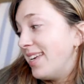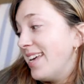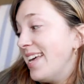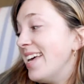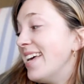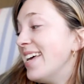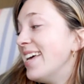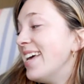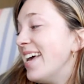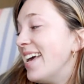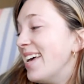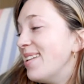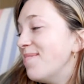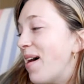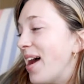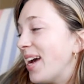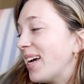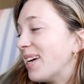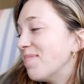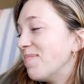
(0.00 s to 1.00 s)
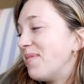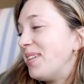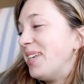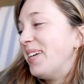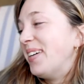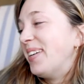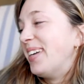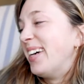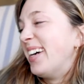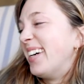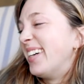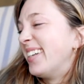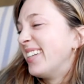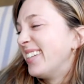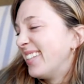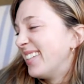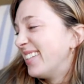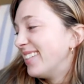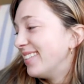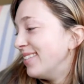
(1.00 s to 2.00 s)
in my computer.
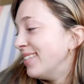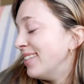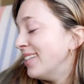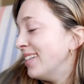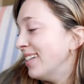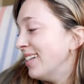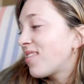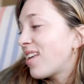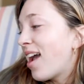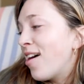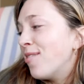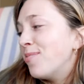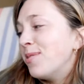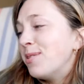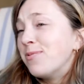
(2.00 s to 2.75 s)
I've